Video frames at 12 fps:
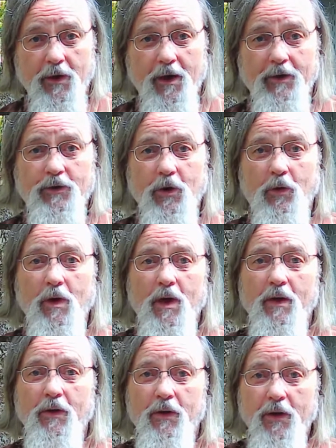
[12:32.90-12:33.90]
And so
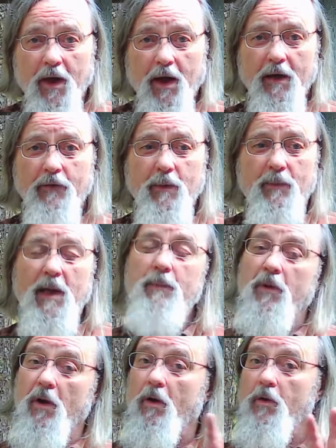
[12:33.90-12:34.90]
none of the
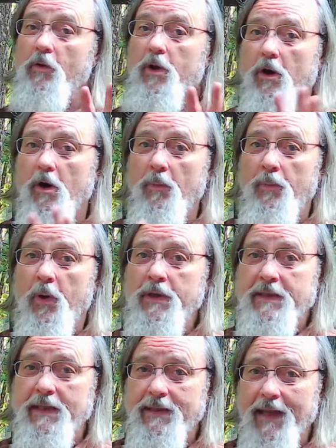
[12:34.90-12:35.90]
people, although they're all
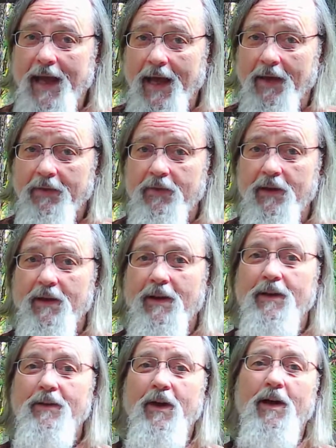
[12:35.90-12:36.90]
put to death,
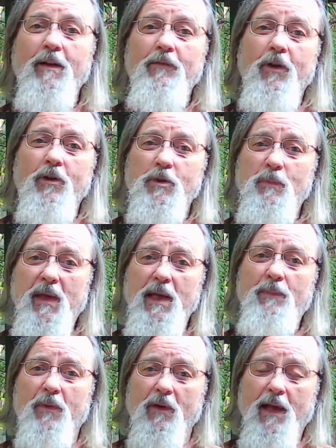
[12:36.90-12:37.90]
none of those
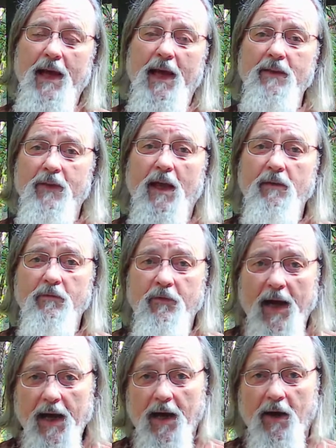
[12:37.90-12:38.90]
people had that
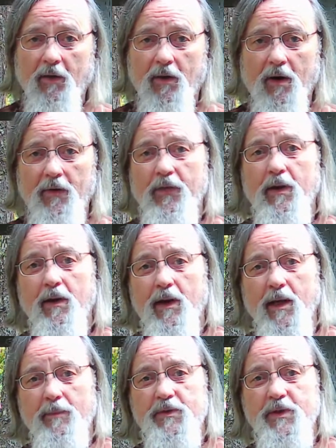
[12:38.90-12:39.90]
vow on their
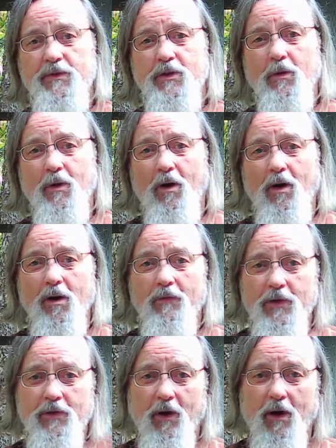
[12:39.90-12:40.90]
lips. And so all
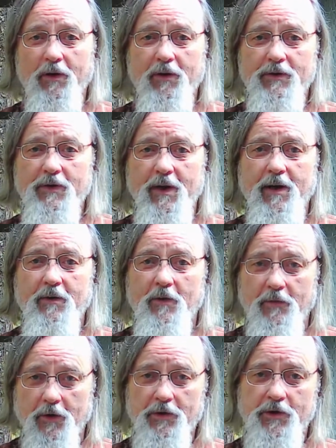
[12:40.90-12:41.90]
of the daughters there, the
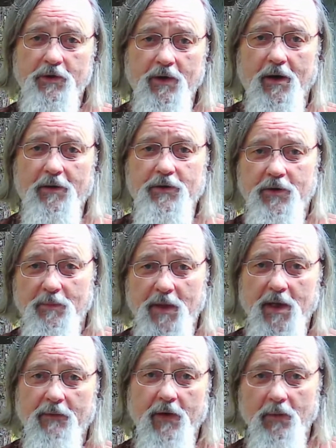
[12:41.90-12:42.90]
virgin daughters, could be
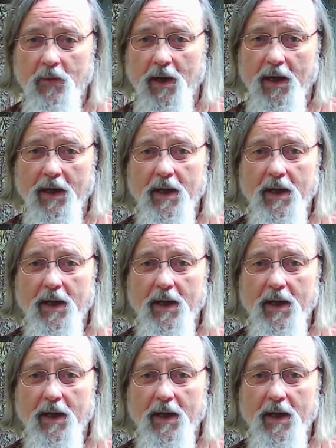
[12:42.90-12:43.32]
given away.